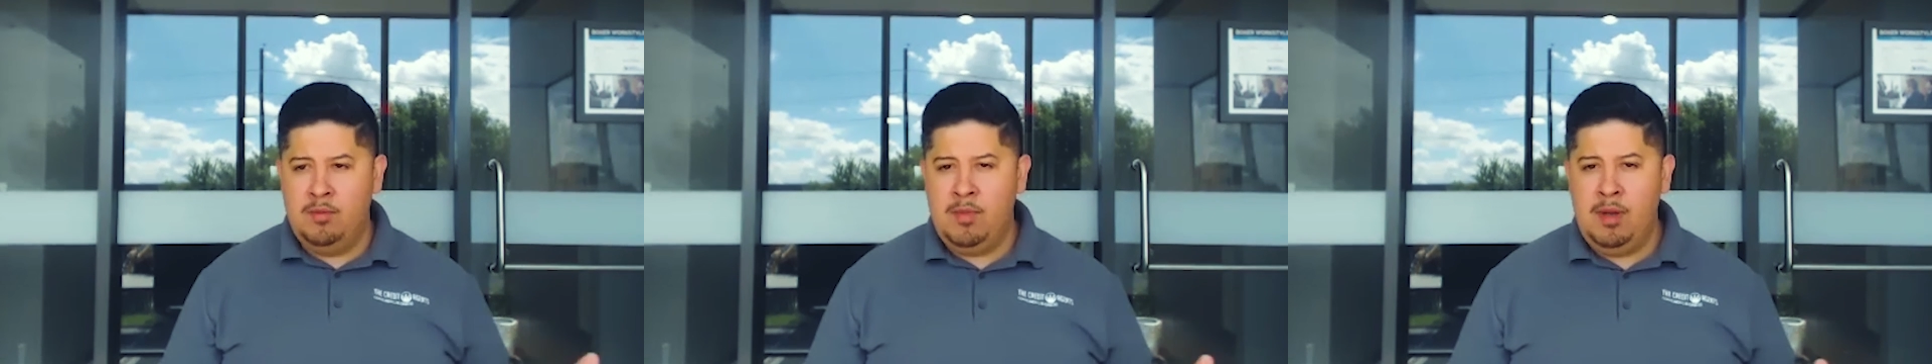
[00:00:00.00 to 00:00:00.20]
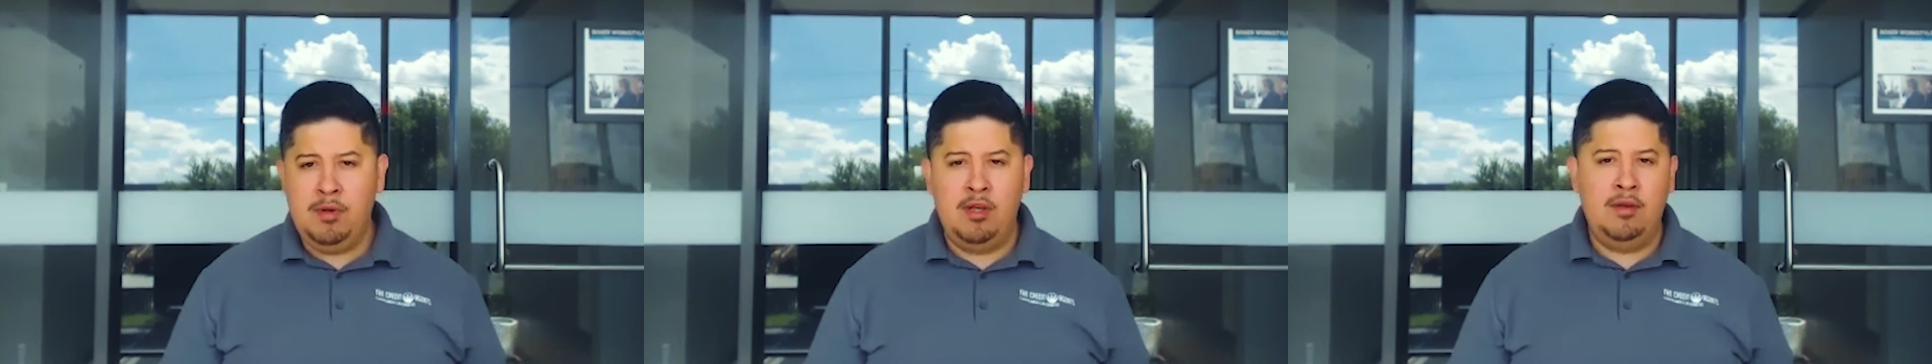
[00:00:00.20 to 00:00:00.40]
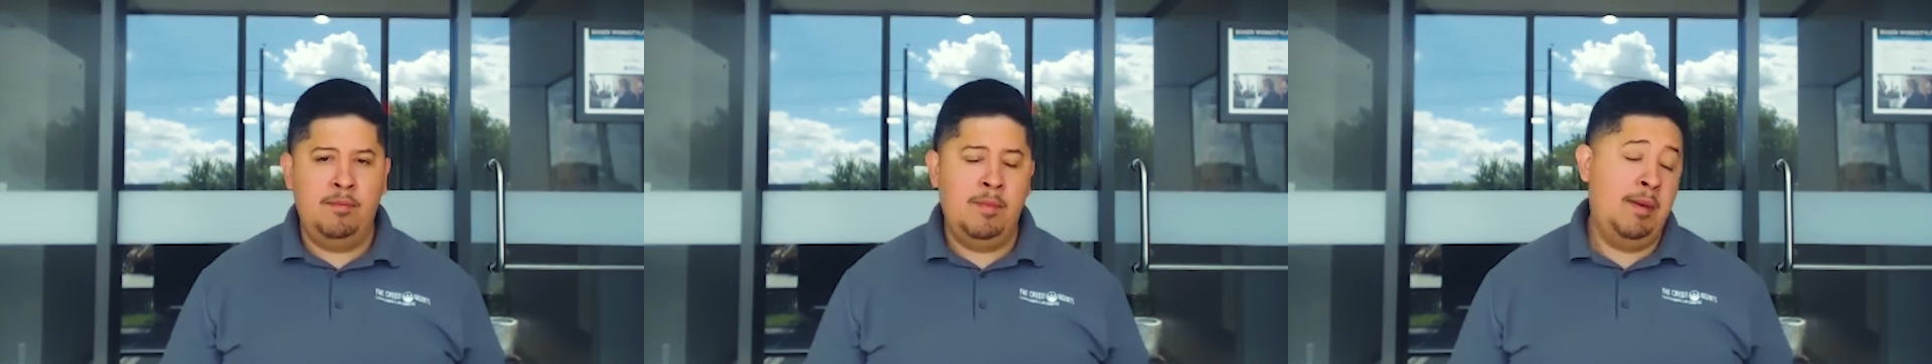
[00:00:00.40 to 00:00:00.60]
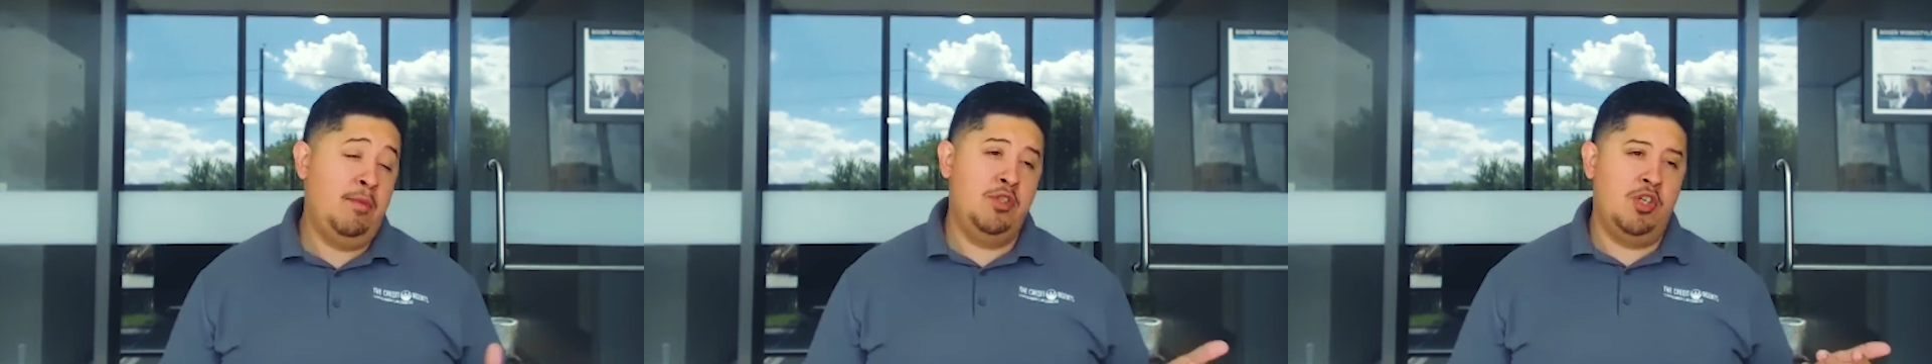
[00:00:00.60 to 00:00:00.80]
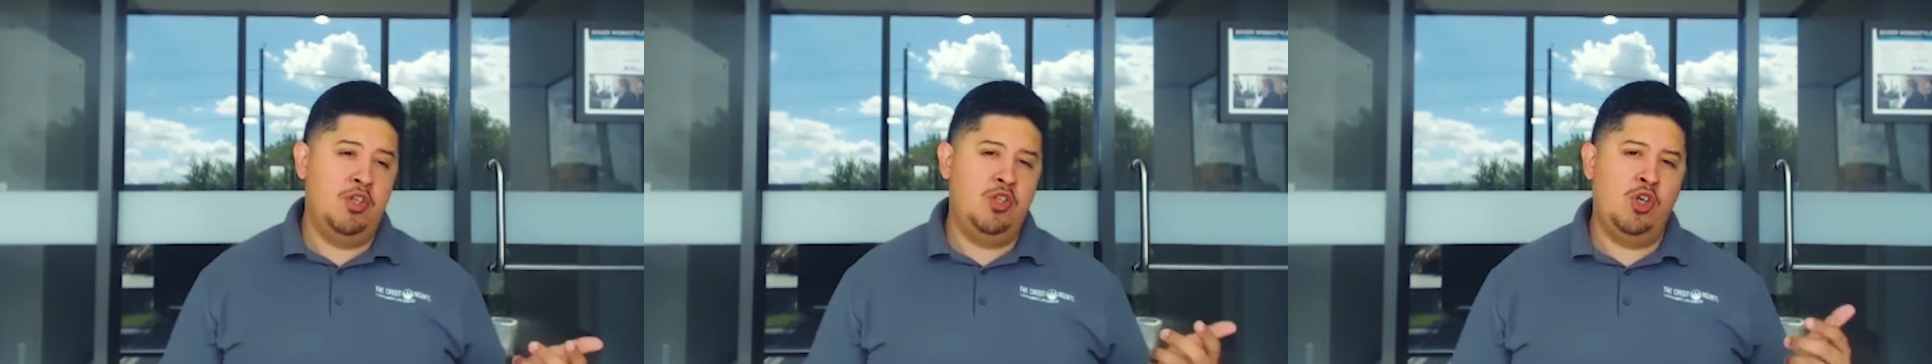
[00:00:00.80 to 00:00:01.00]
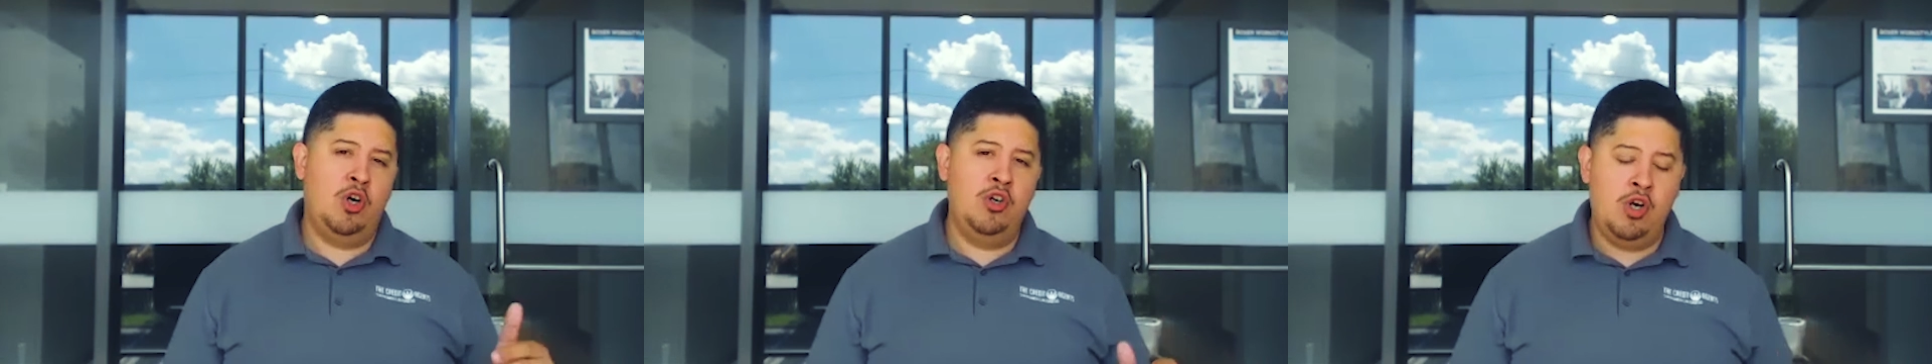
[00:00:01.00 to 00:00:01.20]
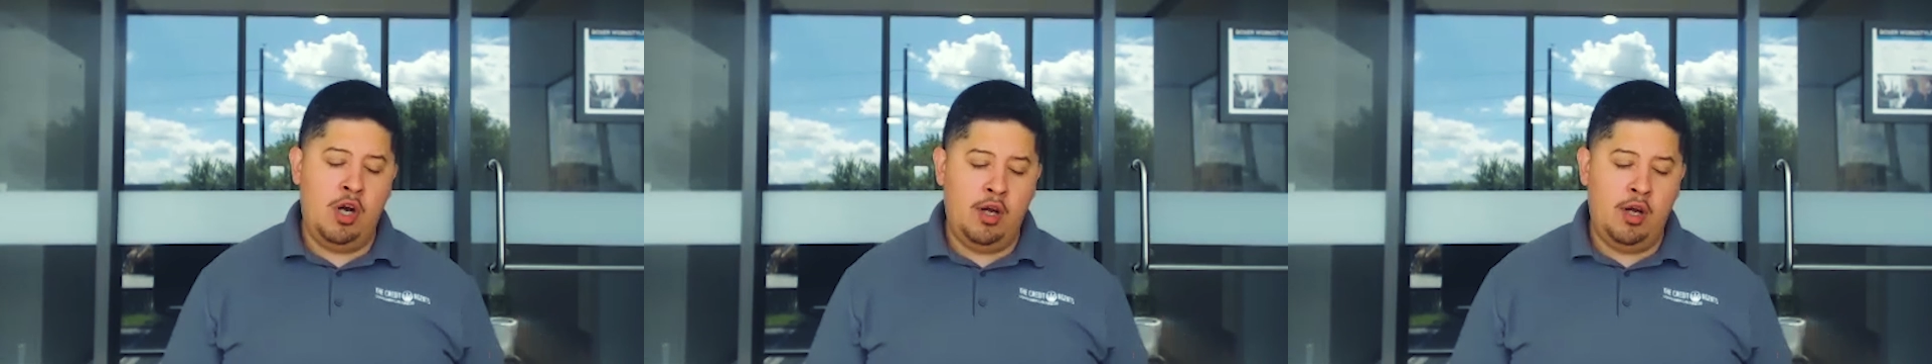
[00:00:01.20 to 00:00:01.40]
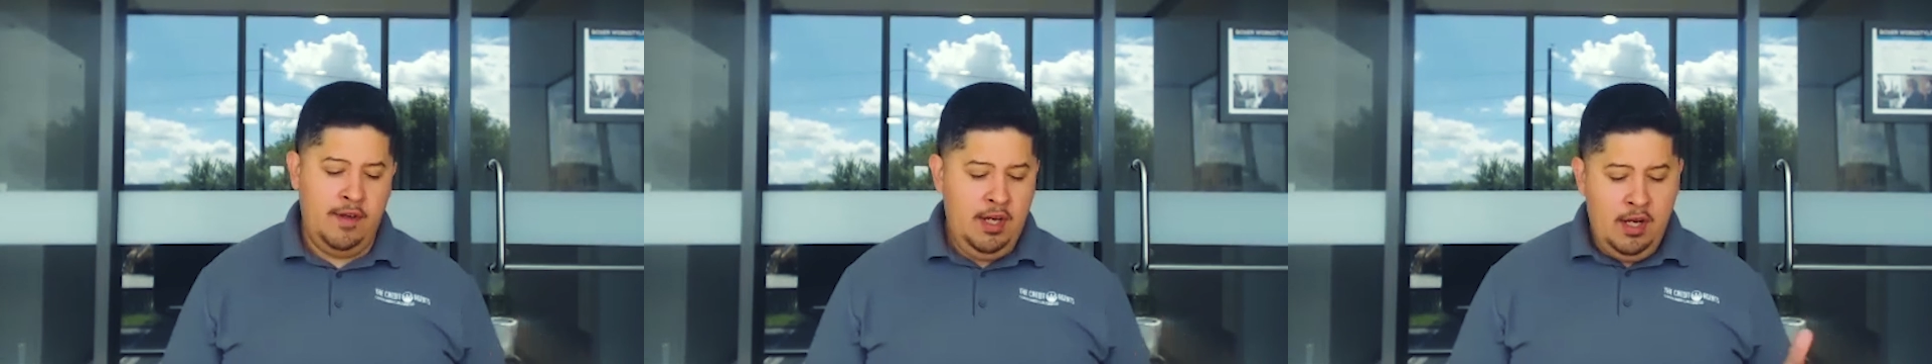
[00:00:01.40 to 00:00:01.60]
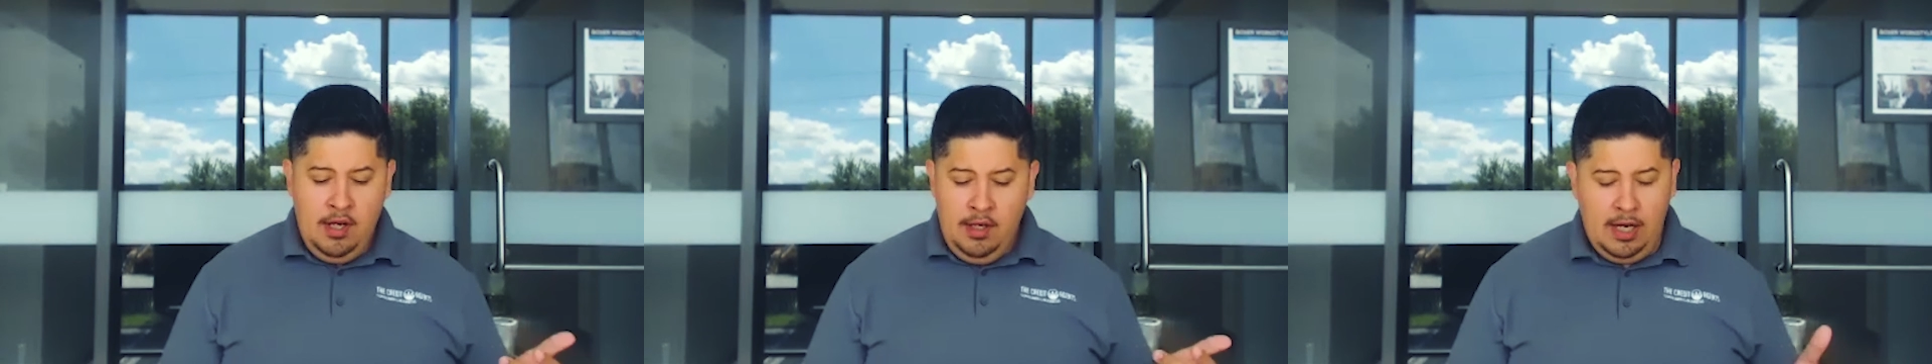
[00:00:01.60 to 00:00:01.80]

maybe maybe it was a charge off.